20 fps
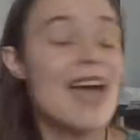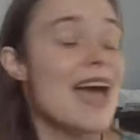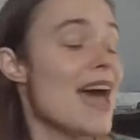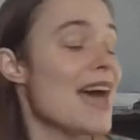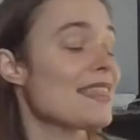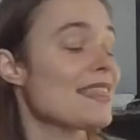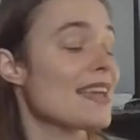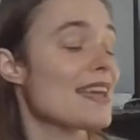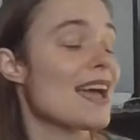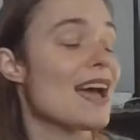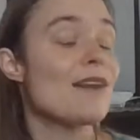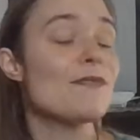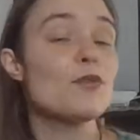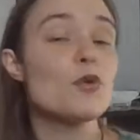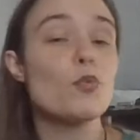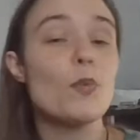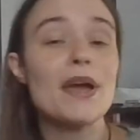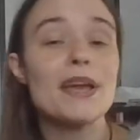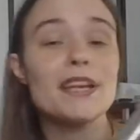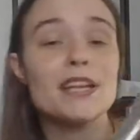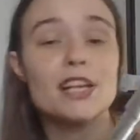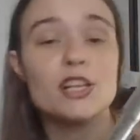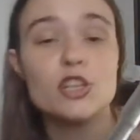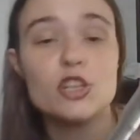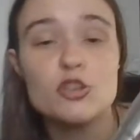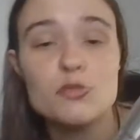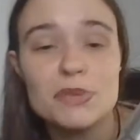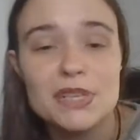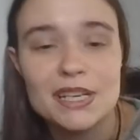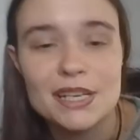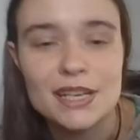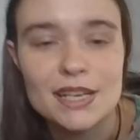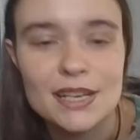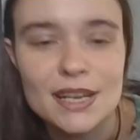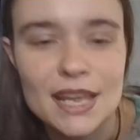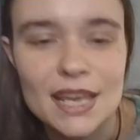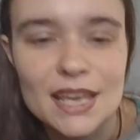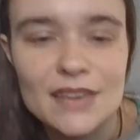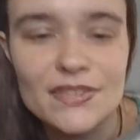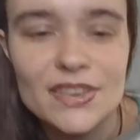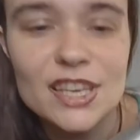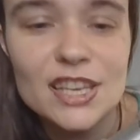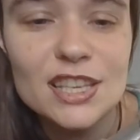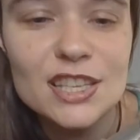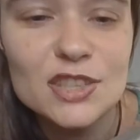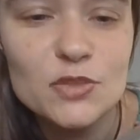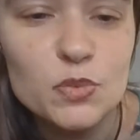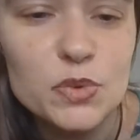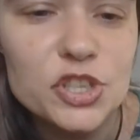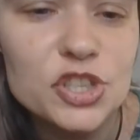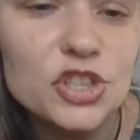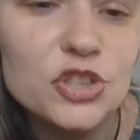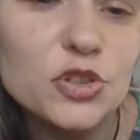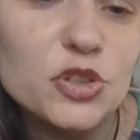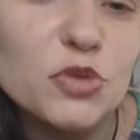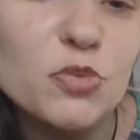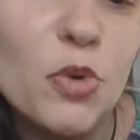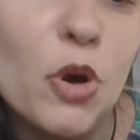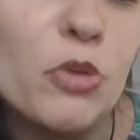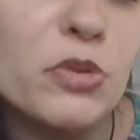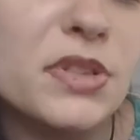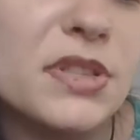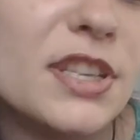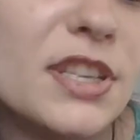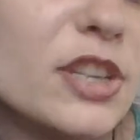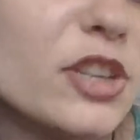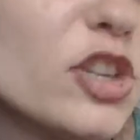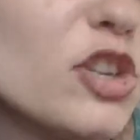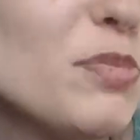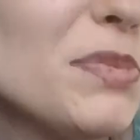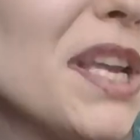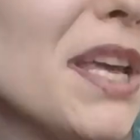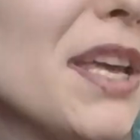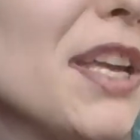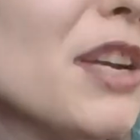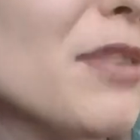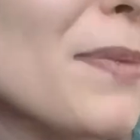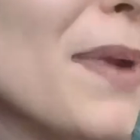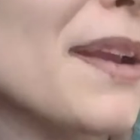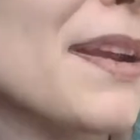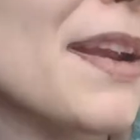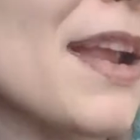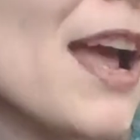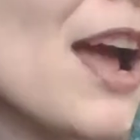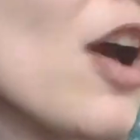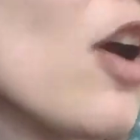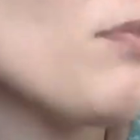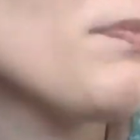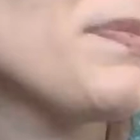And they have the white illuminated AVs, which you won't see illuminated right now